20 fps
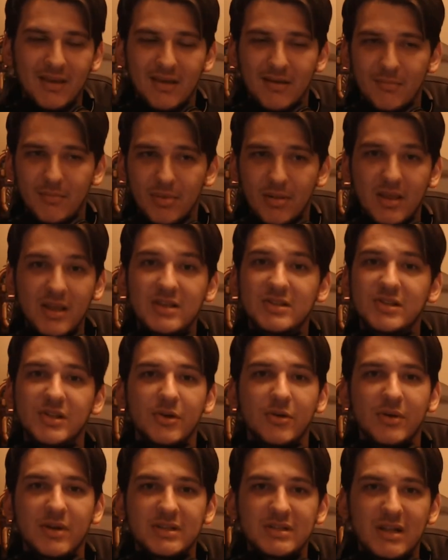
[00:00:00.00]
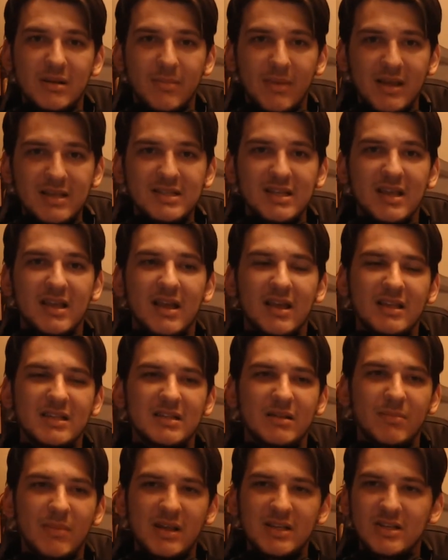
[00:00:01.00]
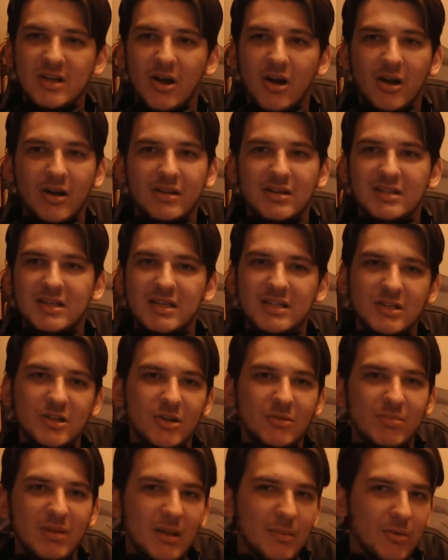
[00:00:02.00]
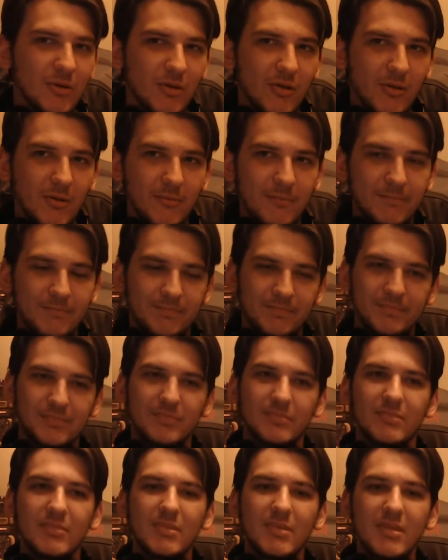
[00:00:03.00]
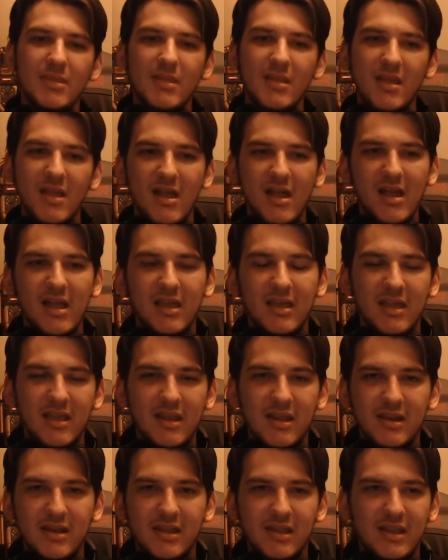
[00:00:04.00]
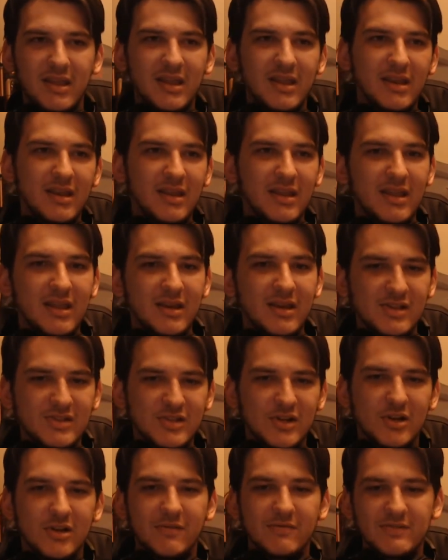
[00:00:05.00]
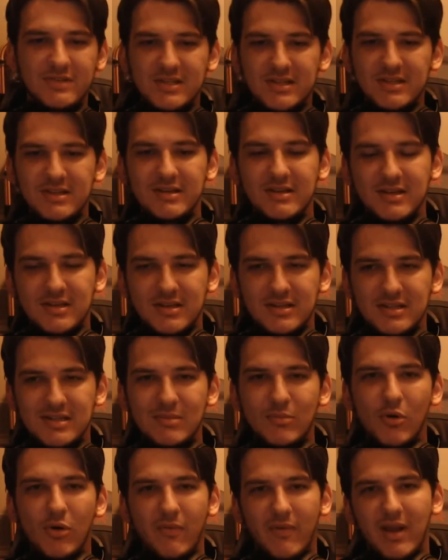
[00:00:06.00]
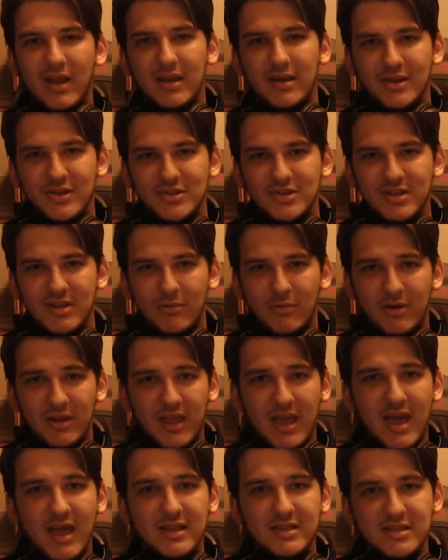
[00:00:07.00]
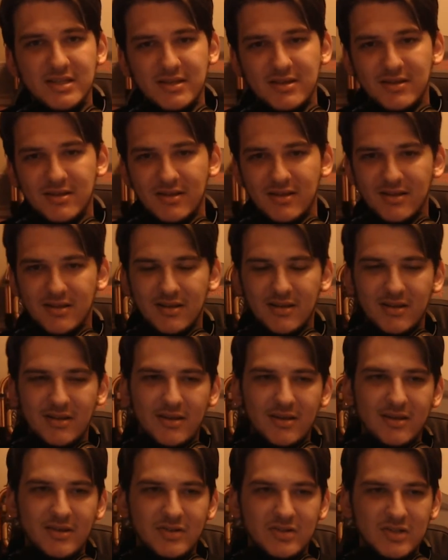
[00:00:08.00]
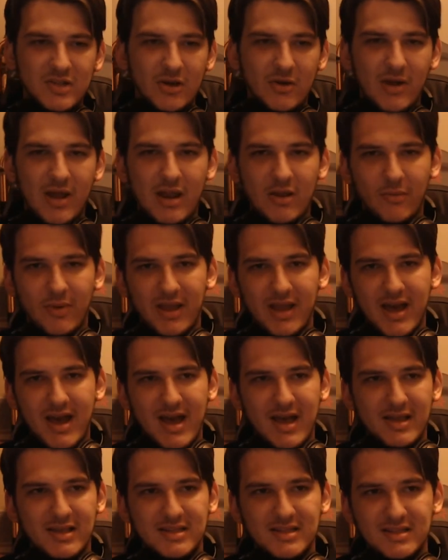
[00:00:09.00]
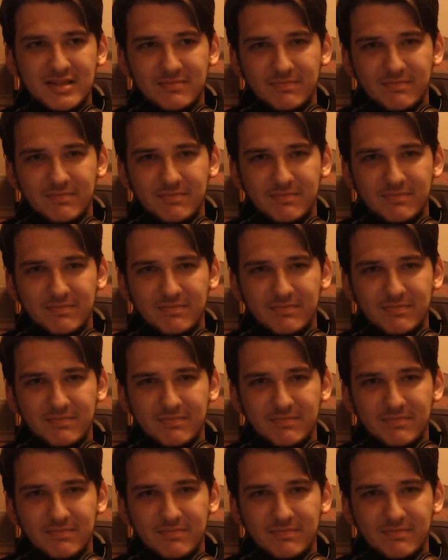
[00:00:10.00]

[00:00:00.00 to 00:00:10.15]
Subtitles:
please do. He's an amazing artist. He's good people. He deserves some more recognition than what he has. So anyway, guys,